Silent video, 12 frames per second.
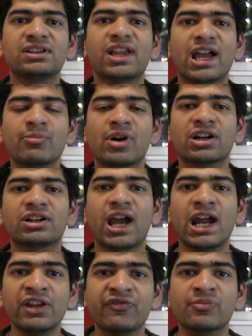the like button,
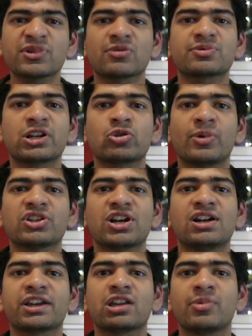and if you're subscribed to my
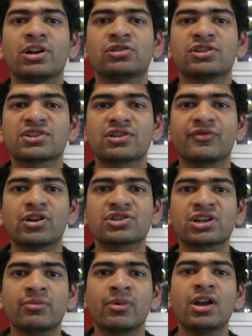channel Techie, this is the first
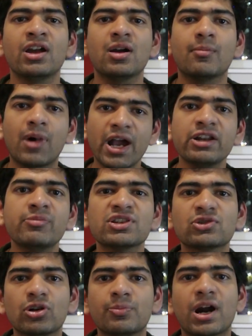time. My name is
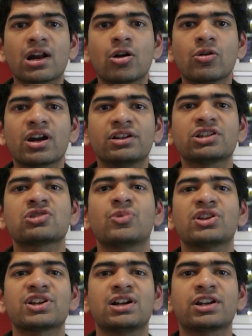Noel Padgaonkar and this is
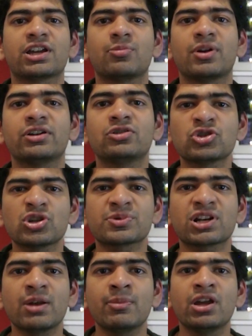my channel Techie. Do
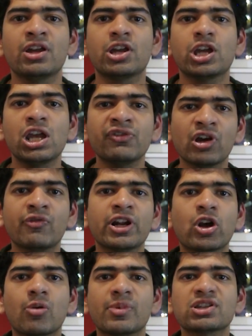subscribe. If you have any
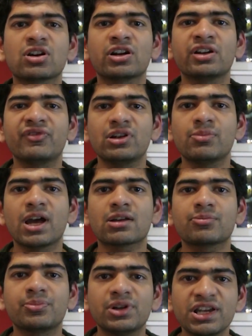comments or any feedback,
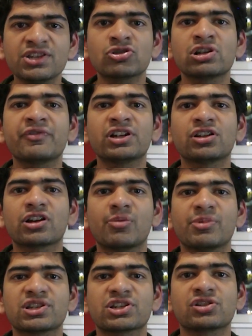please do leave it in the
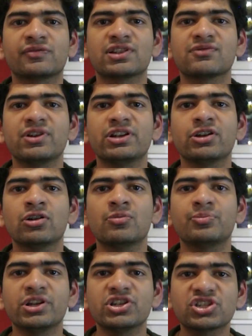comment section of this video.
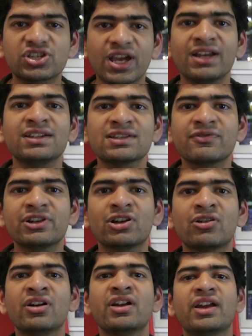Please share this
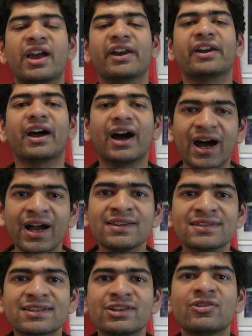video, and I'll
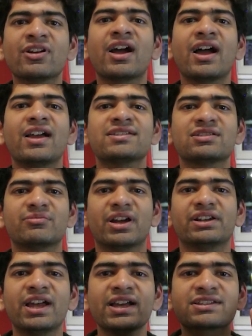see you guys in my
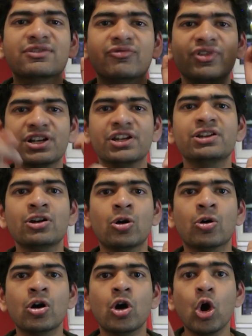next
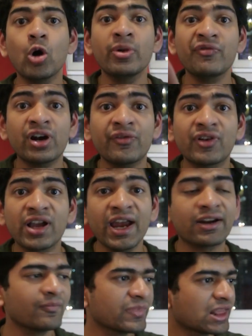video. Oh, before I forget,